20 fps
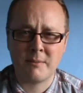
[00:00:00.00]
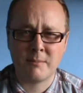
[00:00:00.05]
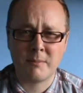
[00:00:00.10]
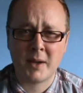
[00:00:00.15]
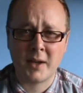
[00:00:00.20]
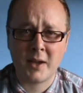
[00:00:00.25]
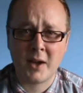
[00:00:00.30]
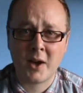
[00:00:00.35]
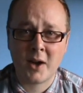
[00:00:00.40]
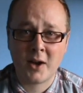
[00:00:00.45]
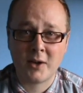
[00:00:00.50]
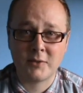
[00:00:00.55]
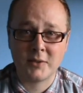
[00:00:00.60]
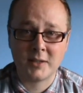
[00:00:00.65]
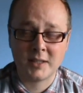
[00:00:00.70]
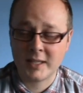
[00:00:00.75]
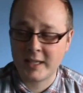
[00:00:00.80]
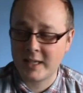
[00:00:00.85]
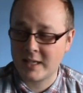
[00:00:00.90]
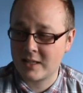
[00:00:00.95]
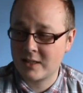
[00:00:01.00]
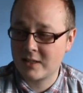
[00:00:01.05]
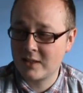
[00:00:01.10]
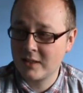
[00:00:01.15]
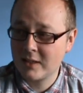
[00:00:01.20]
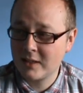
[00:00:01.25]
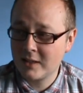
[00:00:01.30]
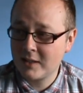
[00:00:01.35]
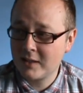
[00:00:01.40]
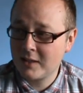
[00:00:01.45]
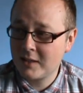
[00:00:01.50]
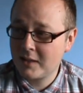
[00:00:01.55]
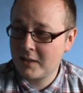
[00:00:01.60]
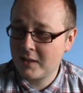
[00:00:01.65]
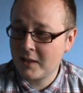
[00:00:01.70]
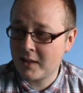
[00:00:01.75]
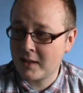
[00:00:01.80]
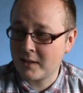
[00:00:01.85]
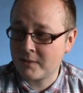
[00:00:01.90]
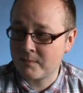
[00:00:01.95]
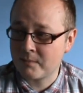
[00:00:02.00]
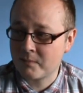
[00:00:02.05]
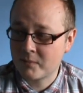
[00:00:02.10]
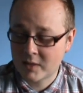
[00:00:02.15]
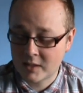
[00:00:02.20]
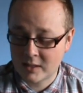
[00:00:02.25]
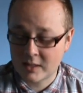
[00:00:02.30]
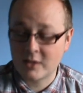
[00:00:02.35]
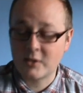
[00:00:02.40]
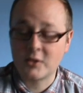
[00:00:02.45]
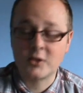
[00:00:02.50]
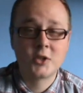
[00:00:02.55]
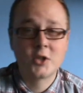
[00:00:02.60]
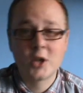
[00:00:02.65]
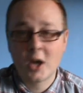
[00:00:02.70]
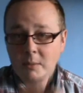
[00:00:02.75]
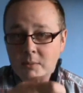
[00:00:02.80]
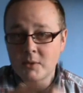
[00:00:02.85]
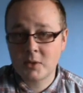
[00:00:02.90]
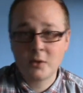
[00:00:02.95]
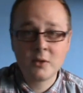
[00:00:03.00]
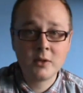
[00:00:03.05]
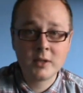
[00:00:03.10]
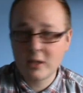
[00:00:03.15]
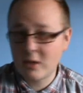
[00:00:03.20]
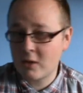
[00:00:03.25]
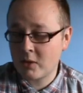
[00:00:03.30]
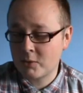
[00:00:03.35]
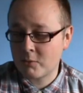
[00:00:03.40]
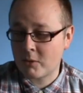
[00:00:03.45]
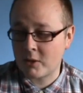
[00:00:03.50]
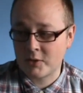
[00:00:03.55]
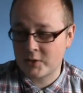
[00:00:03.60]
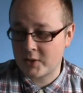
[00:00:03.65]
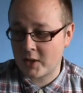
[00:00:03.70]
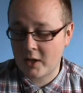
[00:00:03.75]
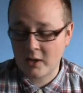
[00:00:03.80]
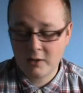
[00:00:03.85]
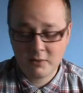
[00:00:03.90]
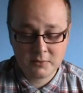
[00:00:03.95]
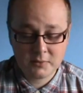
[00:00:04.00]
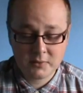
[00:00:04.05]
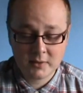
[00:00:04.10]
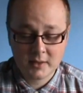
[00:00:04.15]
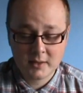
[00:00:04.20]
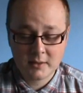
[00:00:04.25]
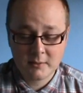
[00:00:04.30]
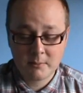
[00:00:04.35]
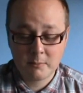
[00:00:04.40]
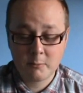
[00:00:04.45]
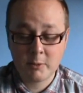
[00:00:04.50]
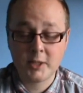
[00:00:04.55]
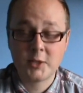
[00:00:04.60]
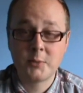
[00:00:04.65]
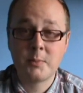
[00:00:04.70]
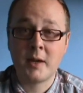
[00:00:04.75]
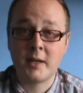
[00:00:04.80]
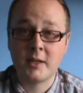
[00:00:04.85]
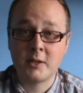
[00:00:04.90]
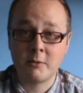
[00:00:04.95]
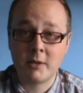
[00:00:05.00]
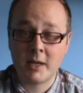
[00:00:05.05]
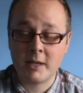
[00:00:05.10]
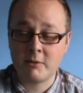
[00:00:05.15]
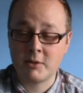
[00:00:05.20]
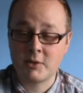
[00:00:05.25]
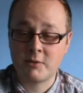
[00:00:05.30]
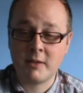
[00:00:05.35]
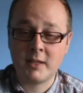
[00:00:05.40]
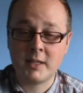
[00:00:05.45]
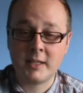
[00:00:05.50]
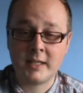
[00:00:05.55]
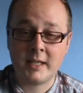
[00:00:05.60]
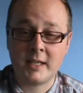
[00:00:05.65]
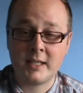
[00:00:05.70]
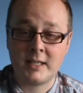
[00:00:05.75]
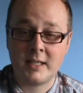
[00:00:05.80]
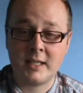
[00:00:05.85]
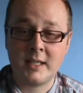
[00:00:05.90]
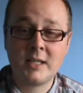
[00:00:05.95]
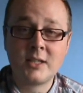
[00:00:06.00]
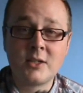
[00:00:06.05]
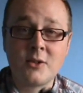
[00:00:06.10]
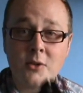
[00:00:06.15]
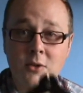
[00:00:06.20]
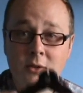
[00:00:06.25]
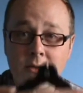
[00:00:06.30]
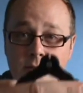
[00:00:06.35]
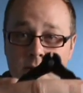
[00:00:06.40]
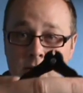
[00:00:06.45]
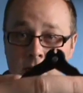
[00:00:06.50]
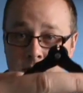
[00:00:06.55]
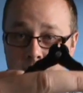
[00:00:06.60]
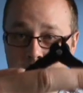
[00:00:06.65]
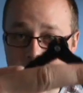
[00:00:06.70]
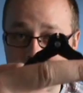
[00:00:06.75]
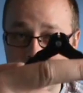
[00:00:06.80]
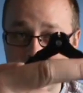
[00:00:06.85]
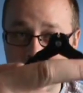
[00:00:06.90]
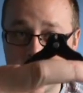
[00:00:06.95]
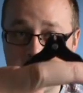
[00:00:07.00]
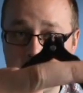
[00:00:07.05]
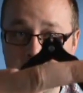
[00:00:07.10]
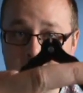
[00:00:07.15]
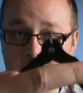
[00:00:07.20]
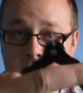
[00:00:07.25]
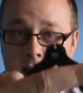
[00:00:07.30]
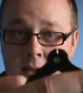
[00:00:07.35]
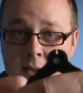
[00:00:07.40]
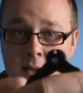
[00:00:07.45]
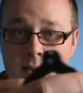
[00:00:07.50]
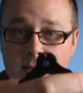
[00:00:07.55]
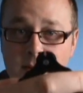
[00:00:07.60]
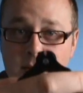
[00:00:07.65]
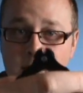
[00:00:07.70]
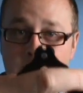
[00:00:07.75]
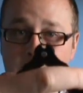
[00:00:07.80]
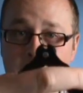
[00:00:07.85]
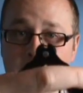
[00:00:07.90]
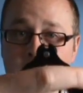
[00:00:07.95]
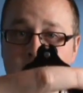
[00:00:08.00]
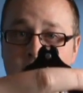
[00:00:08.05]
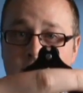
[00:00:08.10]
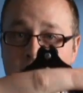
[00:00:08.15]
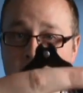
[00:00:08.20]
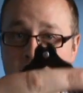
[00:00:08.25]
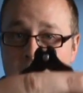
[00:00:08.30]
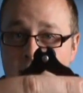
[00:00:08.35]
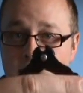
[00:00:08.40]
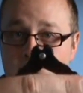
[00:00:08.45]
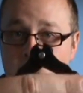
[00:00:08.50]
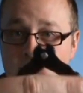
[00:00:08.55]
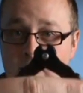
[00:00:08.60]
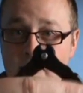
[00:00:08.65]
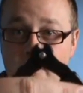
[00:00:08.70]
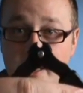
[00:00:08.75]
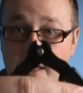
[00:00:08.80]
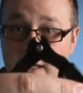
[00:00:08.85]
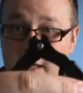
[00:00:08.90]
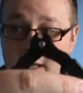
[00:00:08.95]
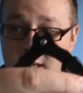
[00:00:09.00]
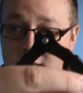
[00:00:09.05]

by half at least, because I just chopped all the old ones off, which by the way was really easy. This cut through the B string even really